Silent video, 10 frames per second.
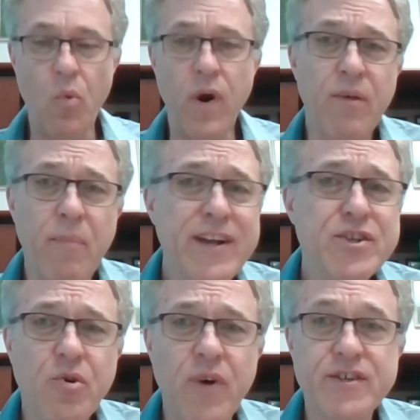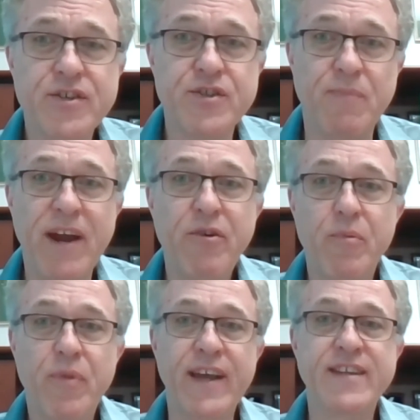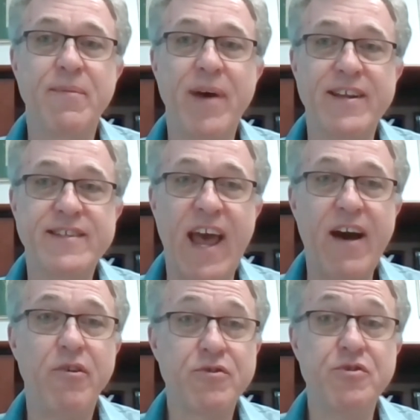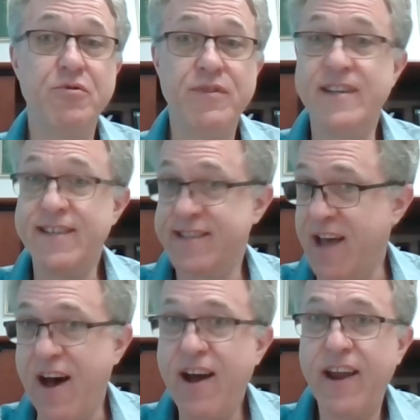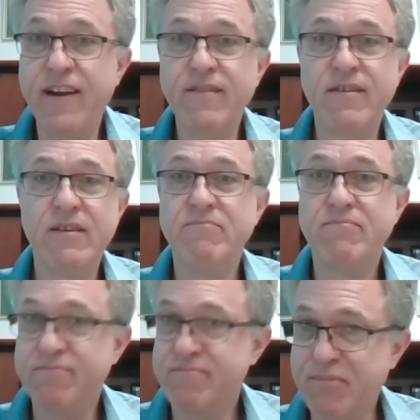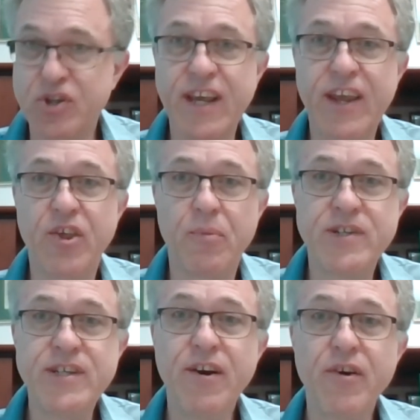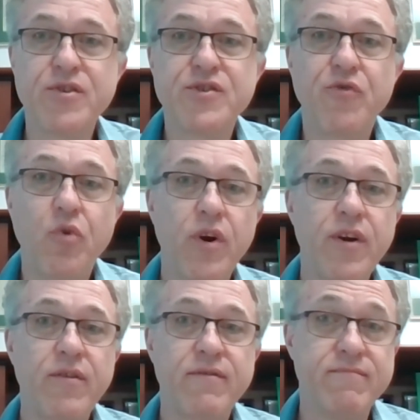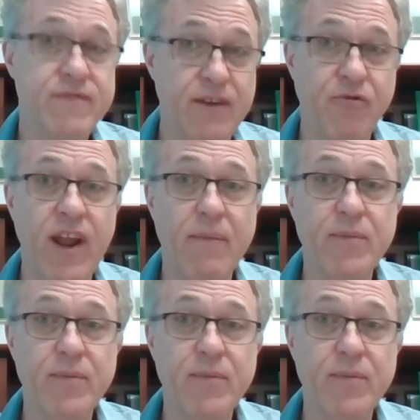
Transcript: one of the major questions my group thinks about is how to design particular materials for different